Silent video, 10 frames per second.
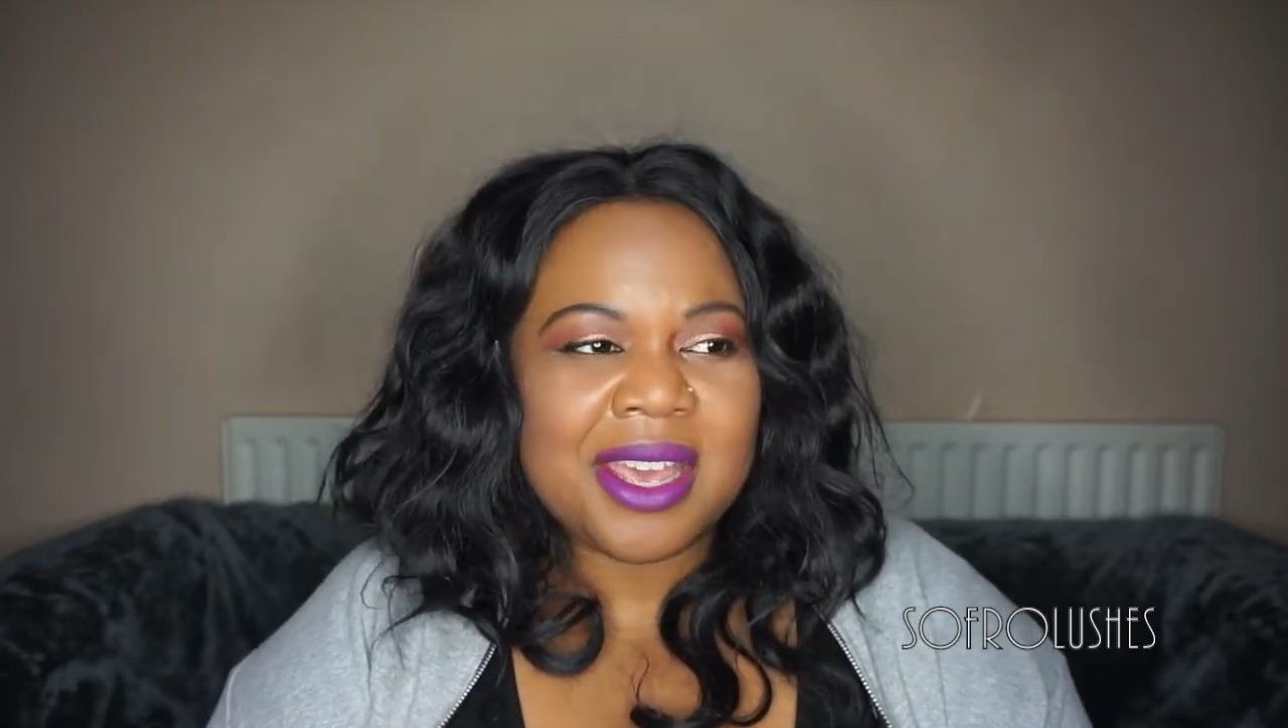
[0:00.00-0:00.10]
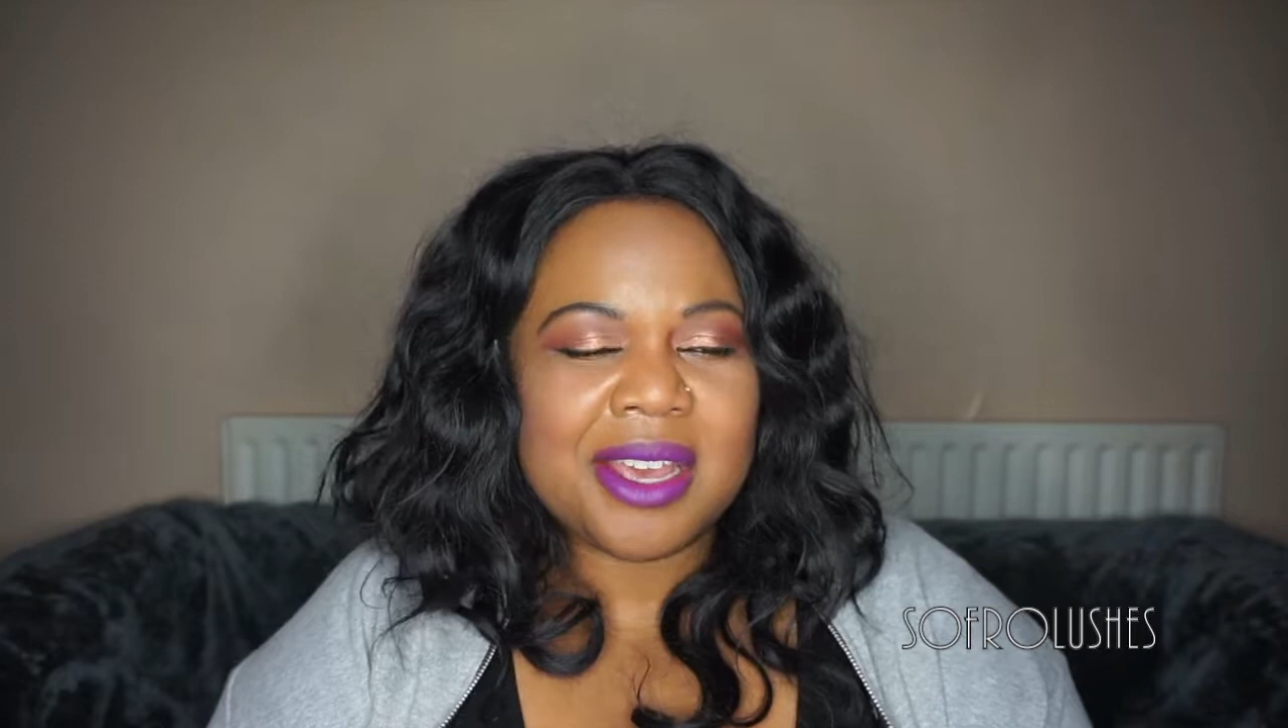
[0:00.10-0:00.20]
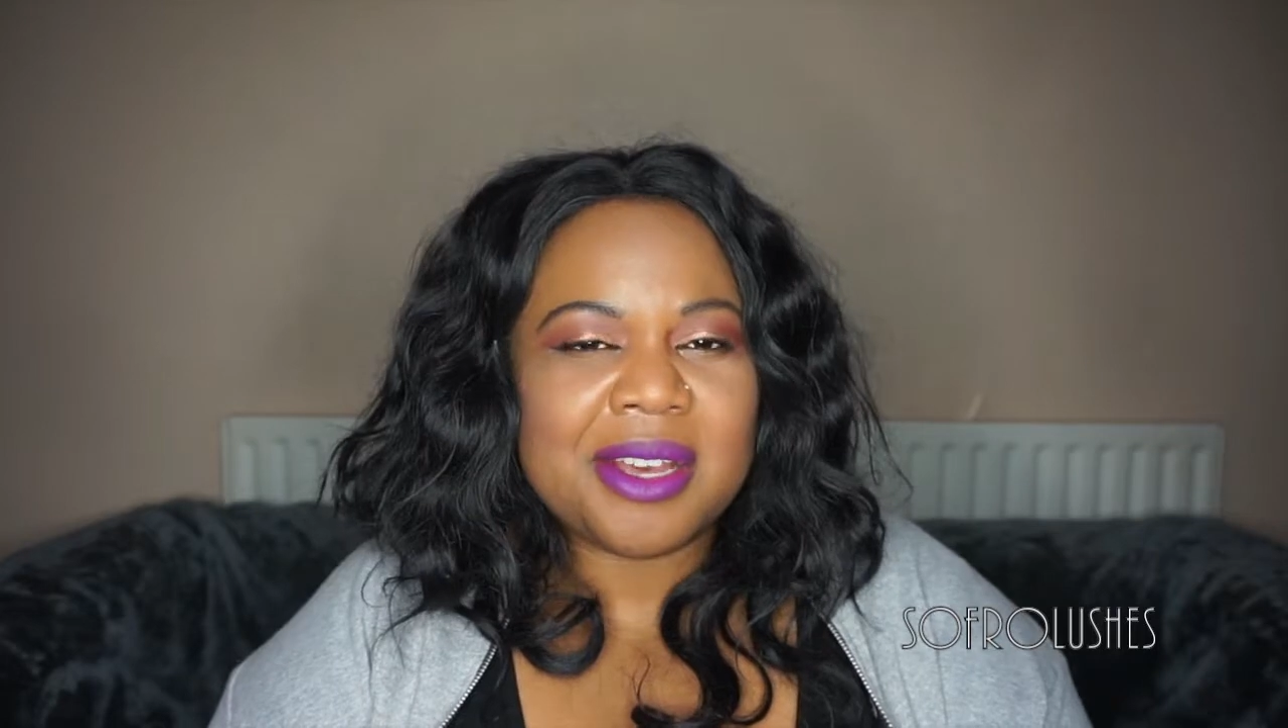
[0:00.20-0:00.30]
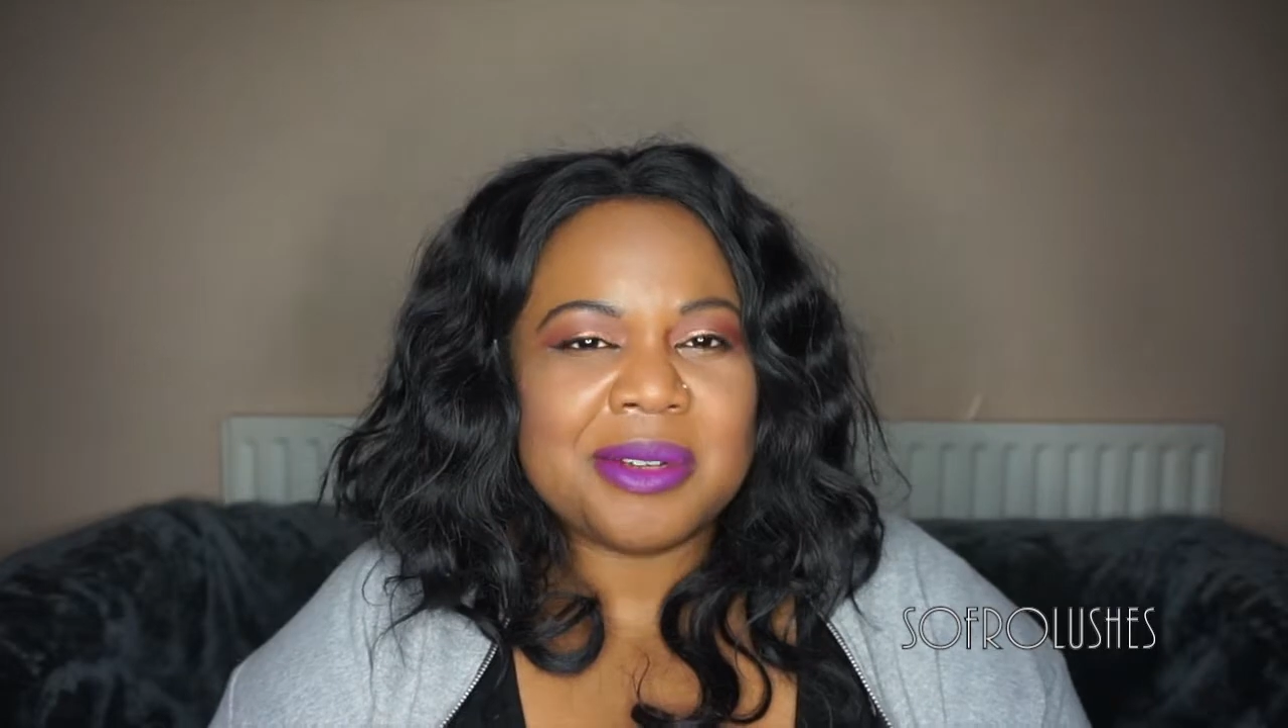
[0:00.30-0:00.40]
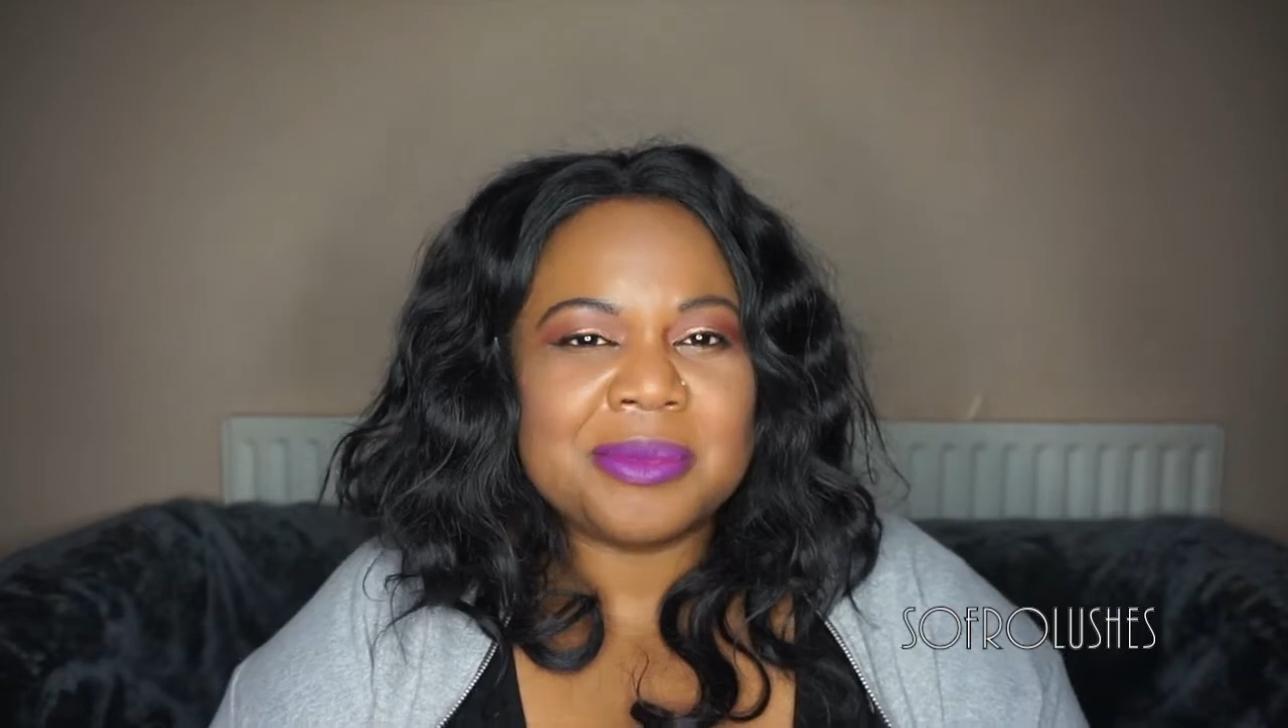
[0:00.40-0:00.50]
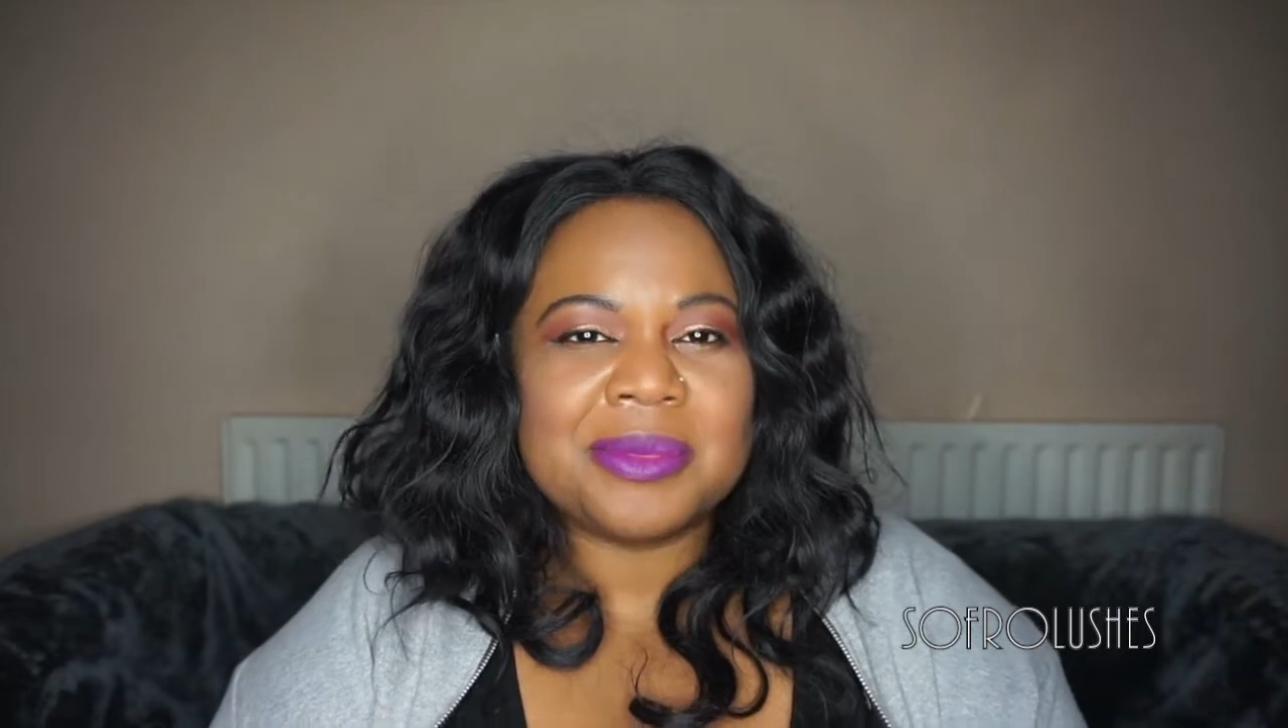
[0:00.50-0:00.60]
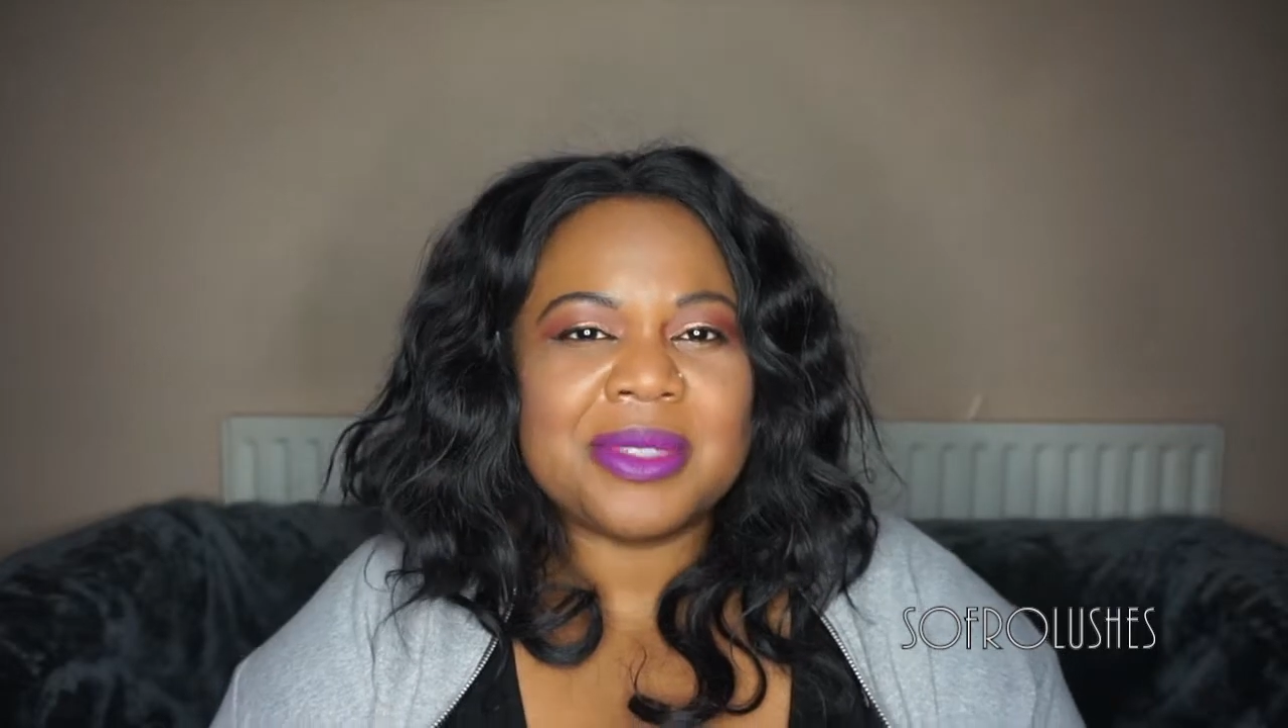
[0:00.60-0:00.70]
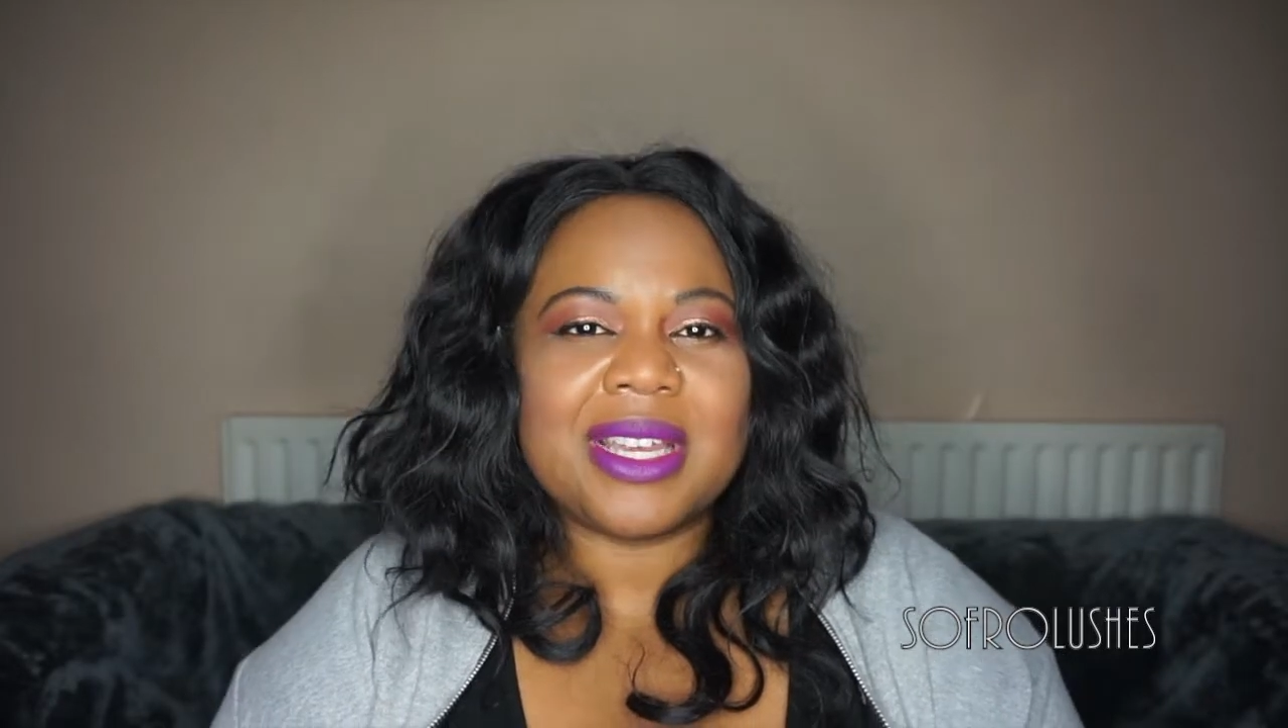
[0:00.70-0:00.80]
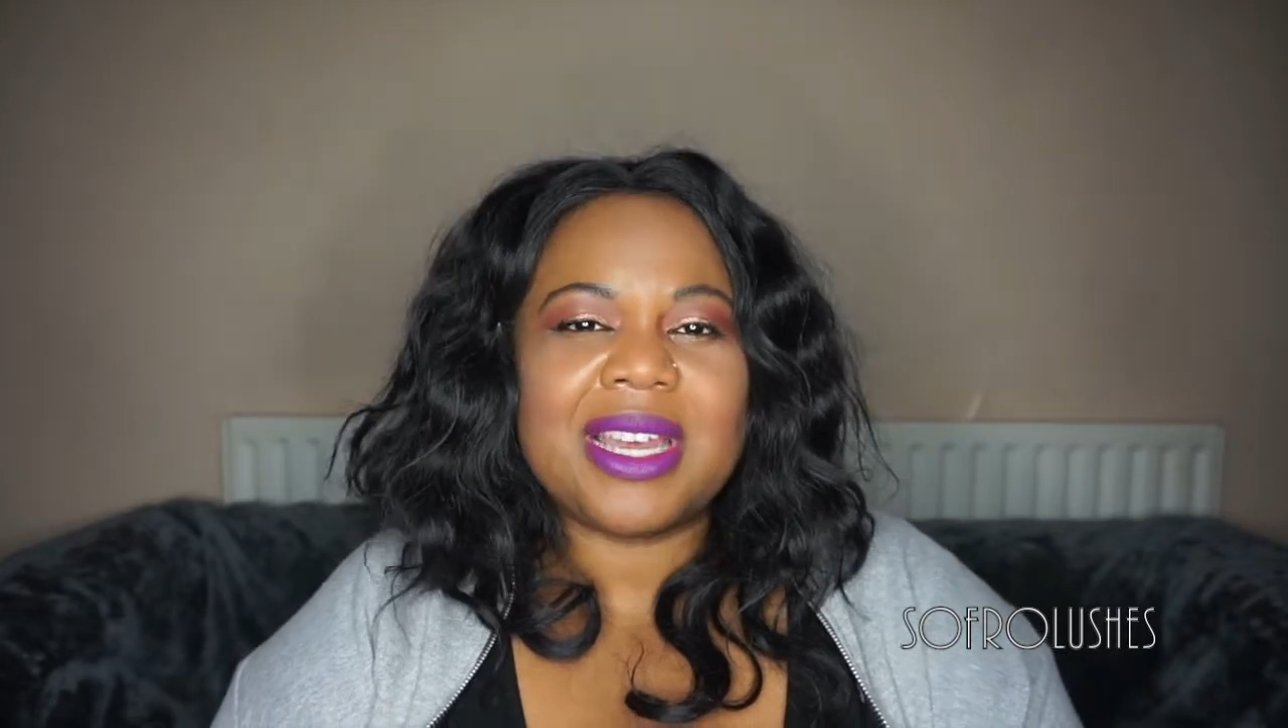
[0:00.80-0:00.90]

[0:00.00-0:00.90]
And